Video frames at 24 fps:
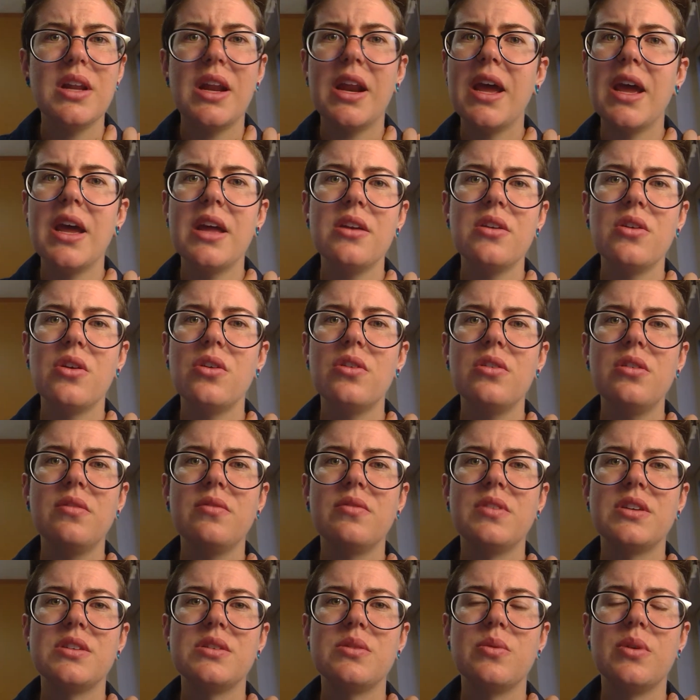And I hadn't heard of
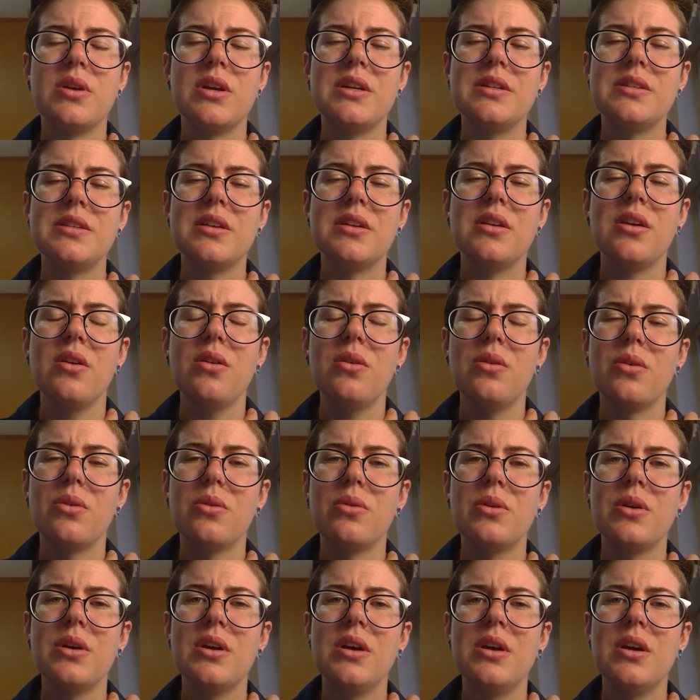this one. I said,
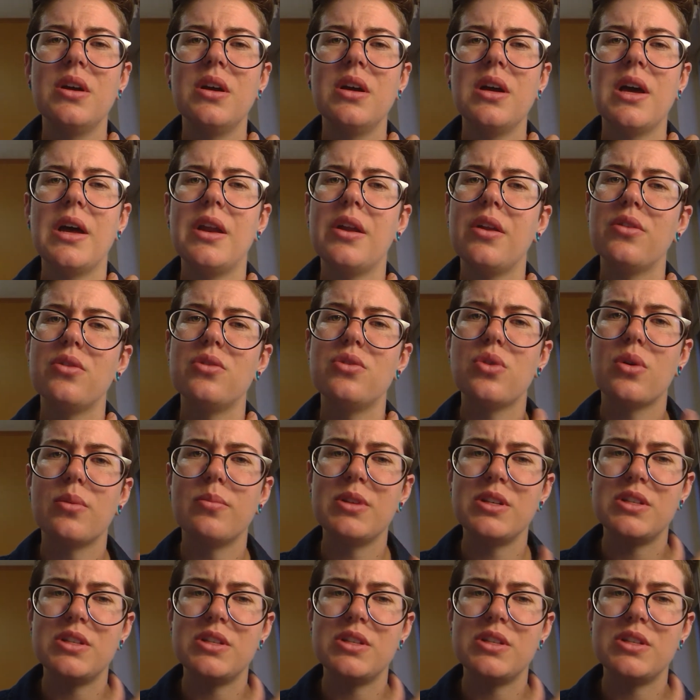Oh, another dorm